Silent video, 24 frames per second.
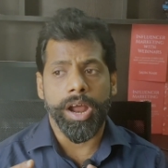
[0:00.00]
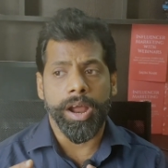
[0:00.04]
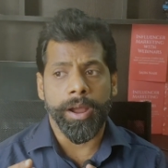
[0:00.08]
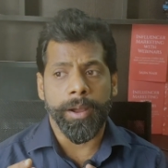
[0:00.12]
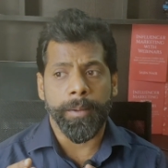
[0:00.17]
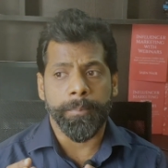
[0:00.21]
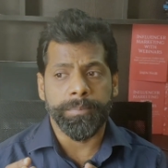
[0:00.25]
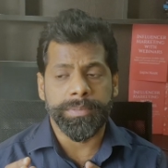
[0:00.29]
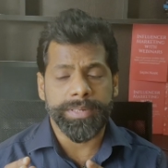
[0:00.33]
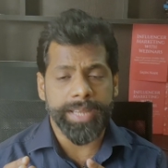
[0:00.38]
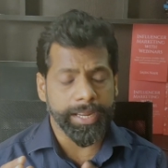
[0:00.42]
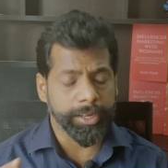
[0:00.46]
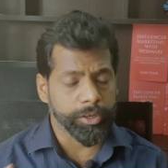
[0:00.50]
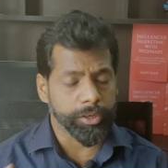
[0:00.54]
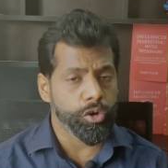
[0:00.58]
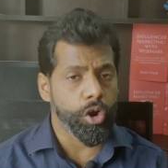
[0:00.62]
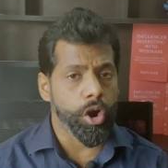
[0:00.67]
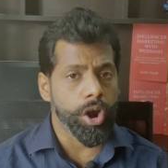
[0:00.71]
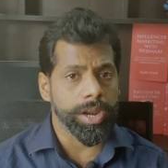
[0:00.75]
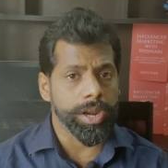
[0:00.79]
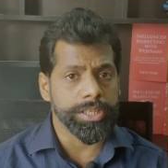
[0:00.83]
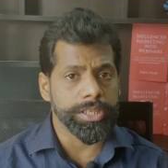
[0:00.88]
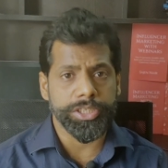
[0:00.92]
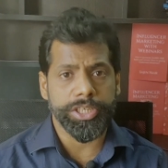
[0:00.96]

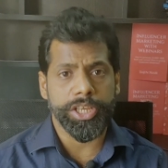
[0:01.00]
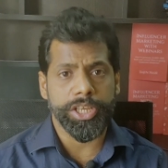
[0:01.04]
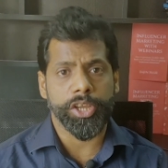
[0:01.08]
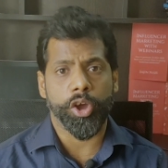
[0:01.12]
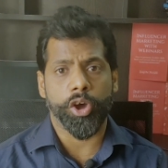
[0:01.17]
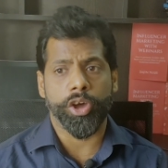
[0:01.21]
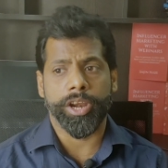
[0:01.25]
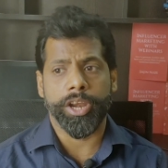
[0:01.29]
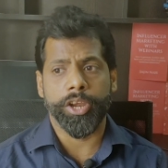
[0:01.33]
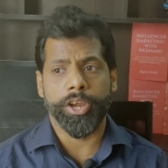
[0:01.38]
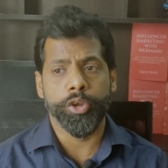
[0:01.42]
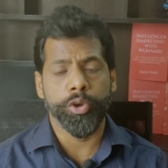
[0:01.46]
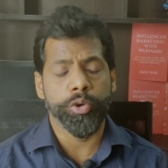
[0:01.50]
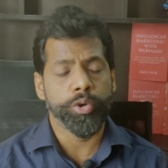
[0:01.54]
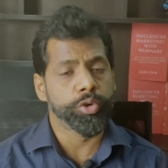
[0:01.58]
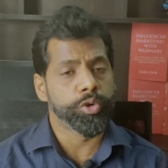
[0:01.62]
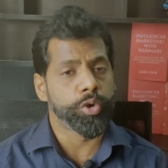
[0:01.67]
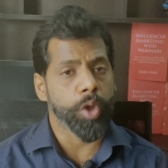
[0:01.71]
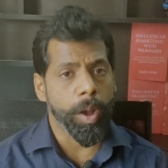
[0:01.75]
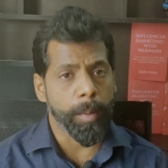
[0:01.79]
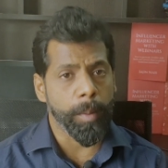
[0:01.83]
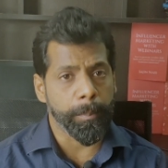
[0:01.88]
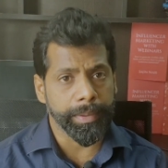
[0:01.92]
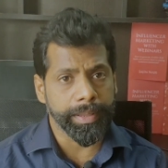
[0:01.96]
technology or a new
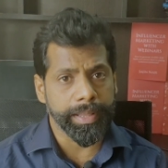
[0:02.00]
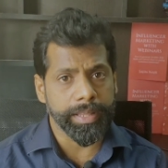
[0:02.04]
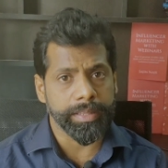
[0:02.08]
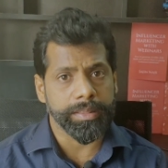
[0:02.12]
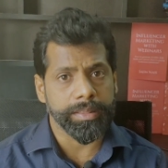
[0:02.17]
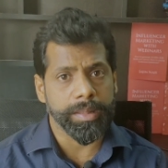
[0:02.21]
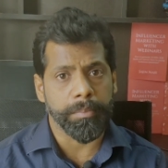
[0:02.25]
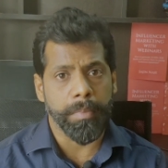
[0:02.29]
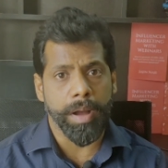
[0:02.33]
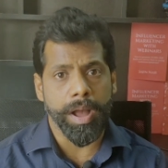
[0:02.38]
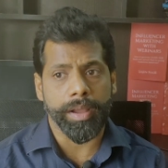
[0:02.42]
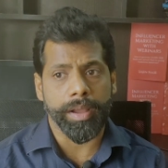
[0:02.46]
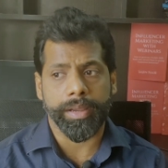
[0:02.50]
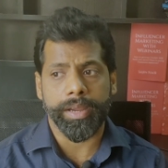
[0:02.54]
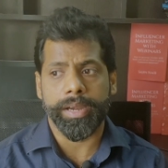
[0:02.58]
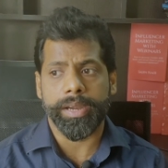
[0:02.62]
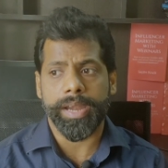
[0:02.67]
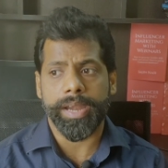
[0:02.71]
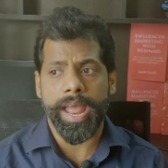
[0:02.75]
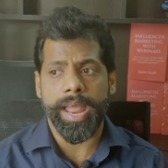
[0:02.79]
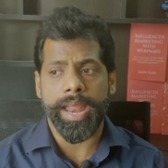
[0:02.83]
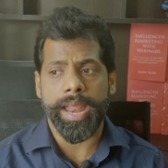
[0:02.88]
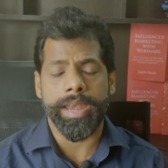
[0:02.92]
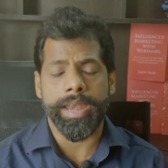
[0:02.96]
topic in the market,
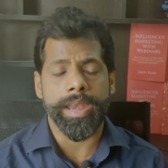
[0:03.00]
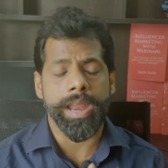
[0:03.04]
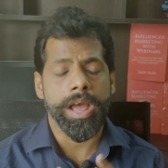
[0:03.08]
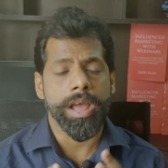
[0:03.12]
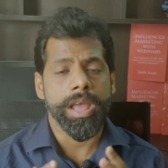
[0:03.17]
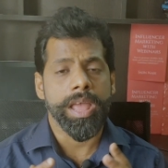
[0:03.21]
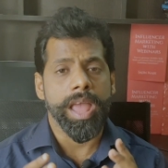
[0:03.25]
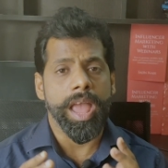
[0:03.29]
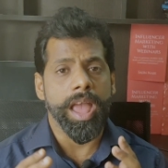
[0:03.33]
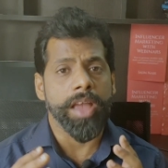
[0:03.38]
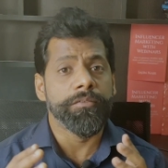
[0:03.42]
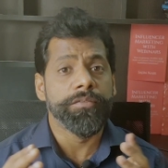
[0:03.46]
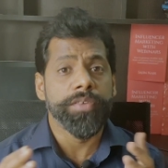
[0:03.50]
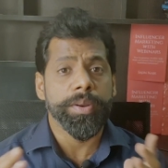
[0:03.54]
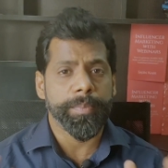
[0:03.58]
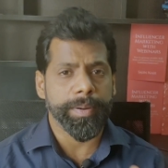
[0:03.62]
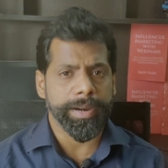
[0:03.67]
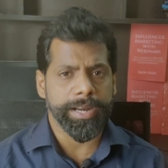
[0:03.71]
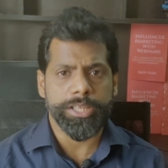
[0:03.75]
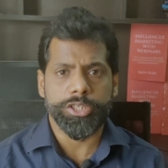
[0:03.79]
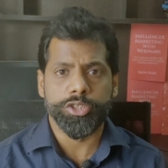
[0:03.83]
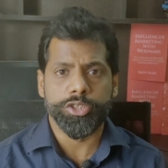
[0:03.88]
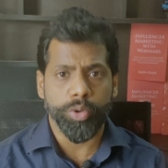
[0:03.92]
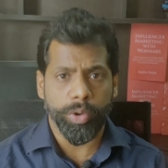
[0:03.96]
and everybody
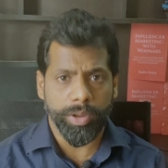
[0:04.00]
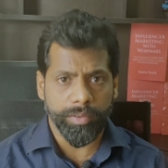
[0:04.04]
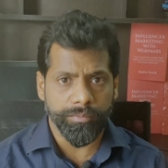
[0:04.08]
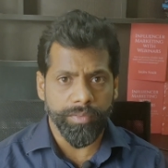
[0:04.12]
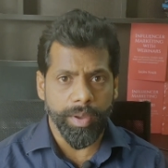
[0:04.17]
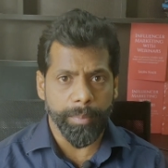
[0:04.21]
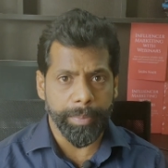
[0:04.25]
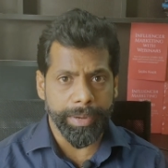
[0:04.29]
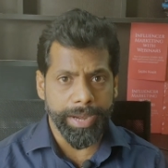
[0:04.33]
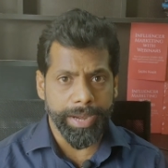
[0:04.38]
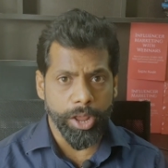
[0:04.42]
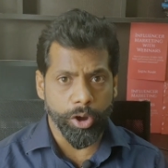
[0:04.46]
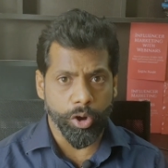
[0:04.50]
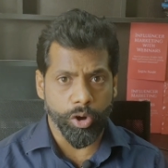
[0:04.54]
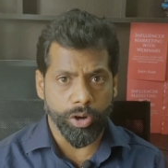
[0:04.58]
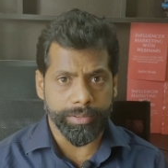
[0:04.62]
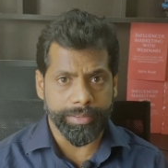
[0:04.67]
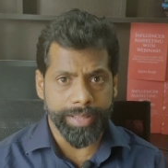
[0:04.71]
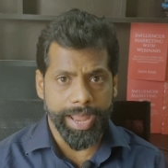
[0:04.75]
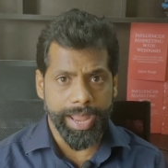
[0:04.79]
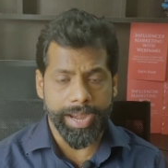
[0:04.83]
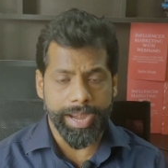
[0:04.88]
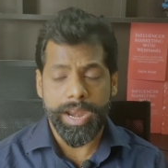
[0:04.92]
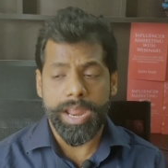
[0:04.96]
is doing webinar on
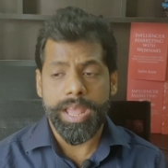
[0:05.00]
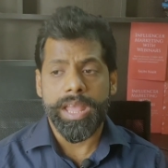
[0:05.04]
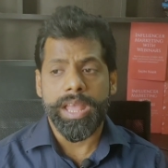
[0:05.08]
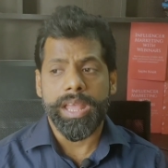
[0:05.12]
that.